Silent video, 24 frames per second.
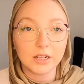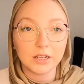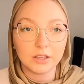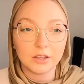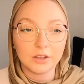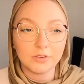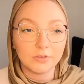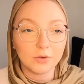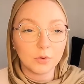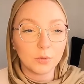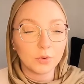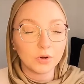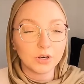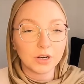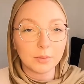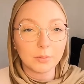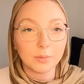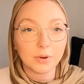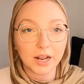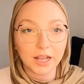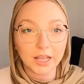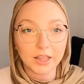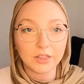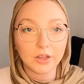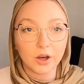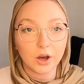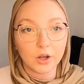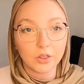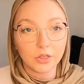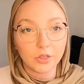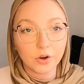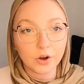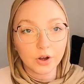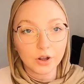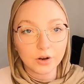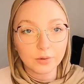if you want to play the
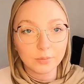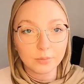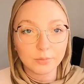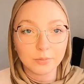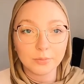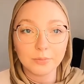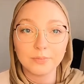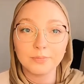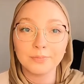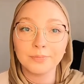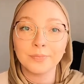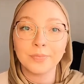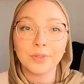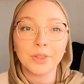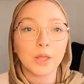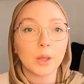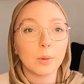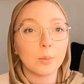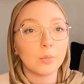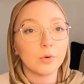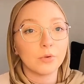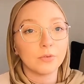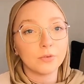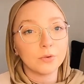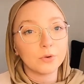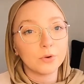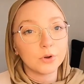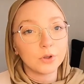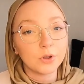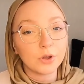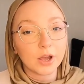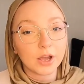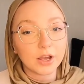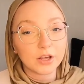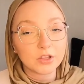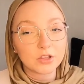Adhan before
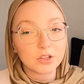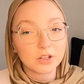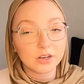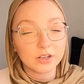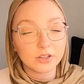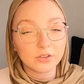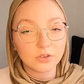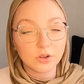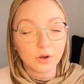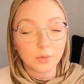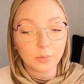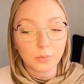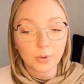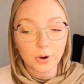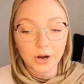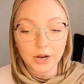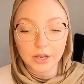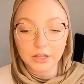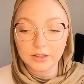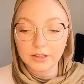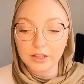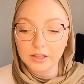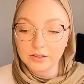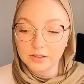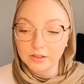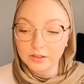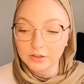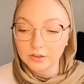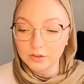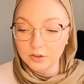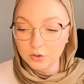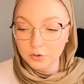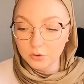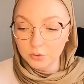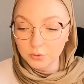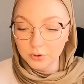you actually start praying, this
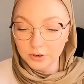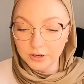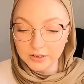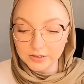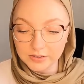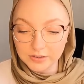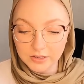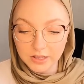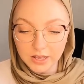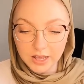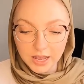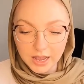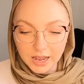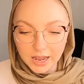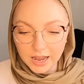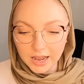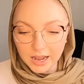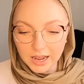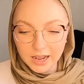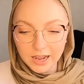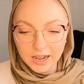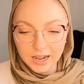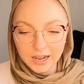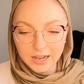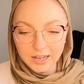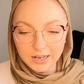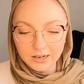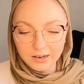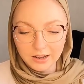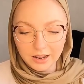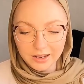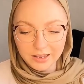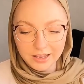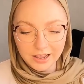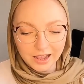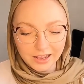is a choice. And
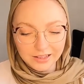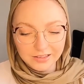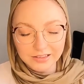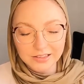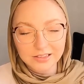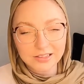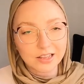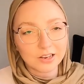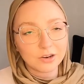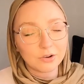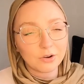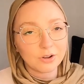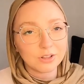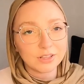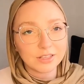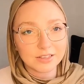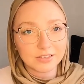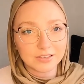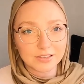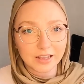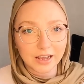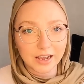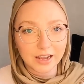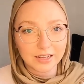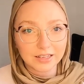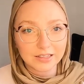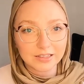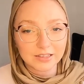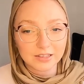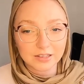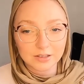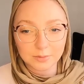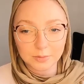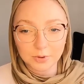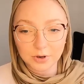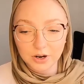yeah, as I said, on the sides,
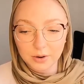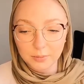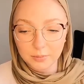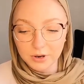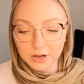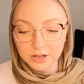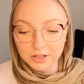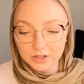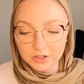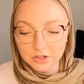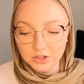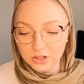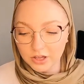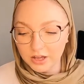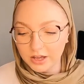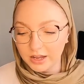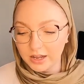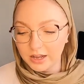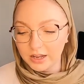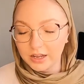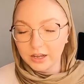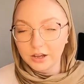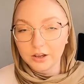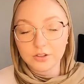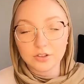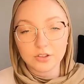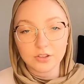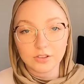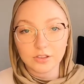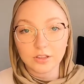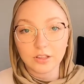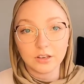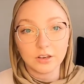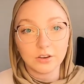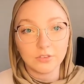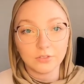it's pretty much, it's
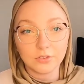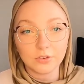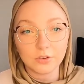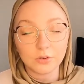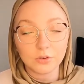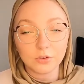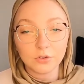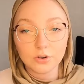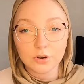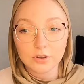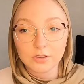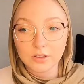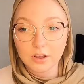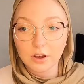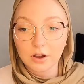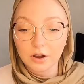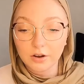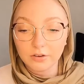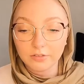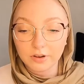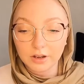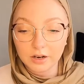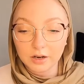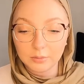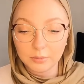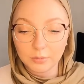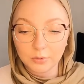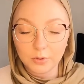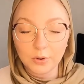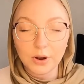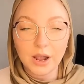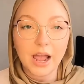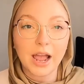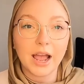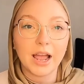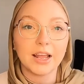just the different surahs that are
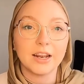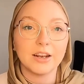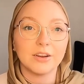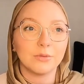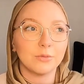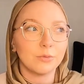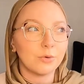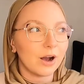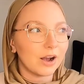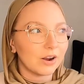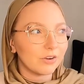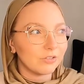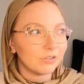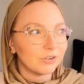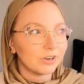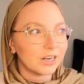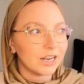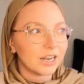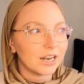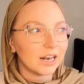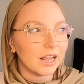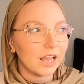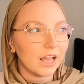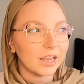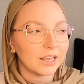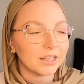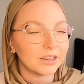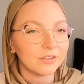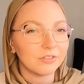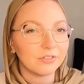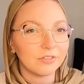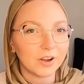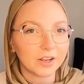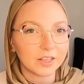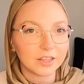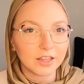available. And what I really like, the
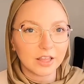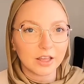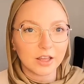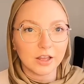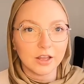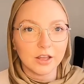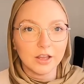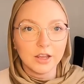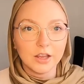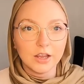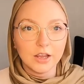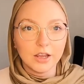fact that